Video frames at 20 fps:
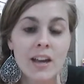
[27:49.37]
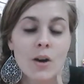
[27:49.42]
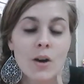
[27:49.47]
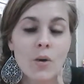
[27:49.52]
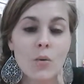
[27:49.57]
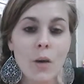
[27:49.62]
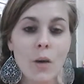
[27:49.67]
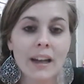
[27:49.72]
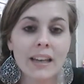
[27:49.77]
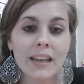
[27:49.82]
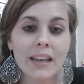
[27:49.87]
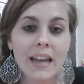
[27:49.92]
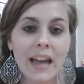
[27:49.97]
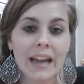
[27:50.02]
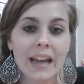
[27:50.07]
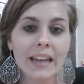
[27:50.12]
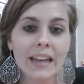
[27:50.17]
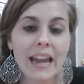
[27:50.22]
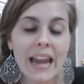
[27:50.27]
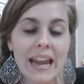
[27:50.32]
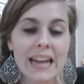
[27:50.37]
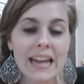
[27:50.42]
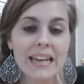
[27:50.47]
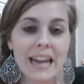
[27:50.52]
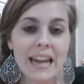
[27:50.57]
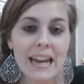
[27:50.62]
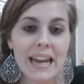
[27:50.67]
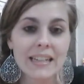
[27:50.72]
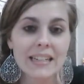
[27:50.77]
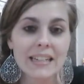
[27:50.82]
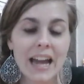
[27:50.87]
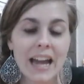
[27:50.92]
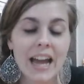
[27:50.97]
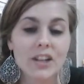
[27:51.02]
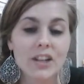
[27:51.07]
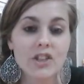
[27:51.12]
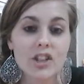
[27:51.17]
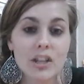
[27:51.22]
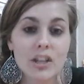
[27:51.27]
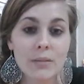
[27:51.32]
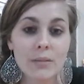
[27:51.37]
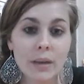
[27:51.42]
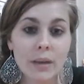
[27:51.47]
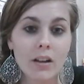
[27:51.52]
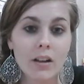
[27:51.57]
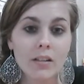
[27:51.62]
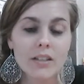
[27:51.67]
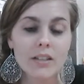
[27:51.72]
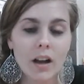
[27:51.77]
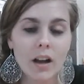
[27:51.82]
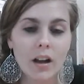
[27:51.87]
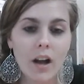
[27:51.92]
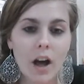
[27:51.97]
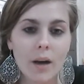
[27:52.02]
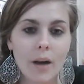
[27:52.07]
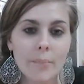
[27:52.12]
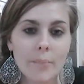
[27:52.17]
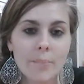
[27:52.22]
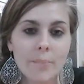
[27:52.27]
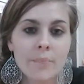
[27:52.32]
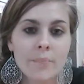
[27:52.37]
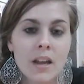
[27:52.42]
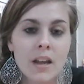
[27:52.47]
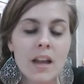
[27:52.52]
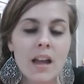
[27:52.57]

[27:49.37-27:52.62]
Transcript: 1988 @gmail.com.